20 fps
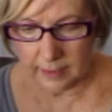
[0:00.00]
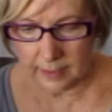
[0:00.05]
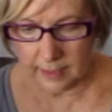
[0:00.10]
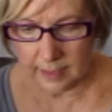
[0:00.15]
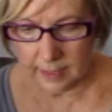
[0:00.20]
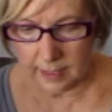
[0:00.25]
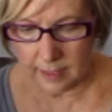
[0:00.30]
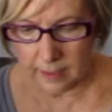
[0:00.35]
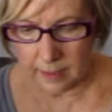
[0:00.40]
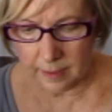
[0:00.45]

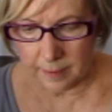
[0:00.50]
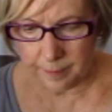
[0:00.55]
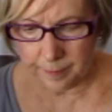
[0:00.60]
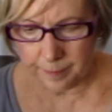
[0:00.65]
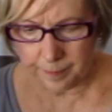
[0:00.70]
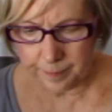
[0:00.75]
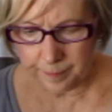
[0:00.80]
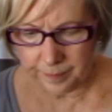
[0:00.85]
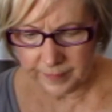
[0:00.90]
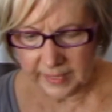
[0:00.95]

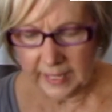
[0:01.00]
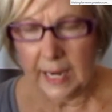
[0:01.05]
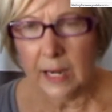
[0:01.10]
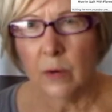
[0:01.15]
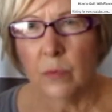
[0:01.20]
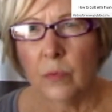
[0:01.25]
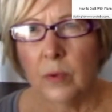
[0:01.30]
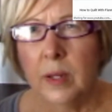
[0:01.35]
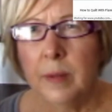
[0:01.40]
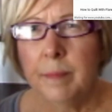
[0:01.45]
Um,
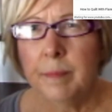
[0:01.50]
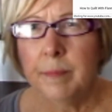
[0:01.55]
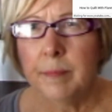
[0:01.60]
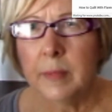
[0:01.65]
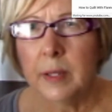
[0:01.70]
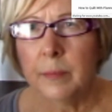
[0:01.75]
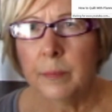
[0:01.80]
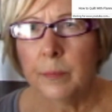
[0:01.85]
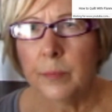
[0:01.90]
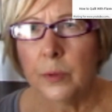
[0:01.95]
can't
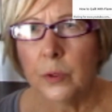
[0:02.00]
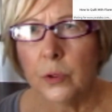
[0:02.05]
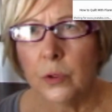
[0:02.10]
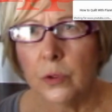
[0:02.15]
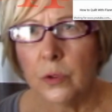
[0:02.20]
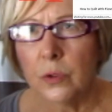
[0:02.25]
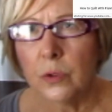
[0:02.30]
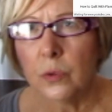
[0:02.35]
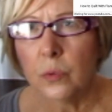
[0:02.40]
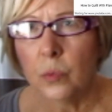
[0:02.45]

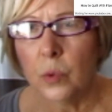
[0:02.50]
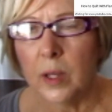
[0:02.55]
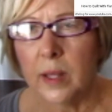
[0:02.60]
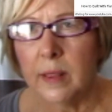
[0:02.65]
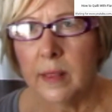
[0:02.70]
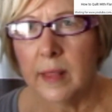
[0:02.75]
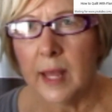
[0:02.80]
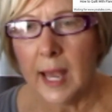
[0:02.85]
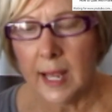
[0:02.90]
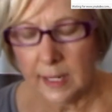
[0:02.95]
remember
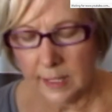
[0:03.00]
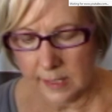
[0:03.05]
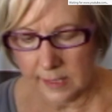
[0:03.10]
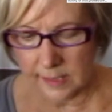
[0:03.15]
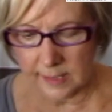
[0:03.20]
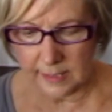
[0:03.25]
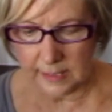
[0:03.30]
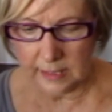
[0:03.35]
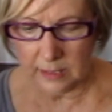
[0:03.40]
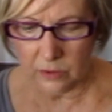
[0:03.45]
what that
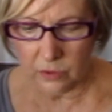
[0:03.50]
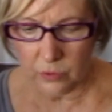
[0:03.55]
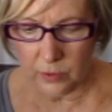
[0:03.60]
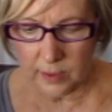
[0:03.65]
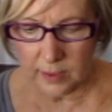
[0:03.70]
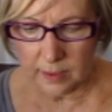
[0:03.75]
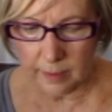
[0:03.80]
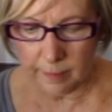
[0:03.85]
is either at